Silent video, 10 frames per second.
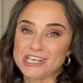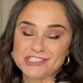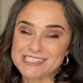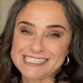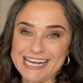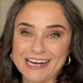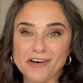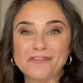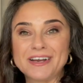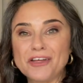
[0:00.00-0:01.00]
I just started
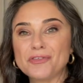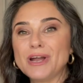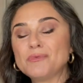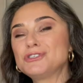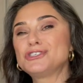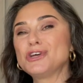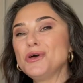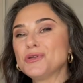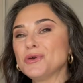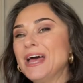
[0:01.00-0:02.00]
off, and I thought I would show
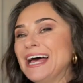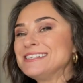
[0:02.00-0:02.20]
you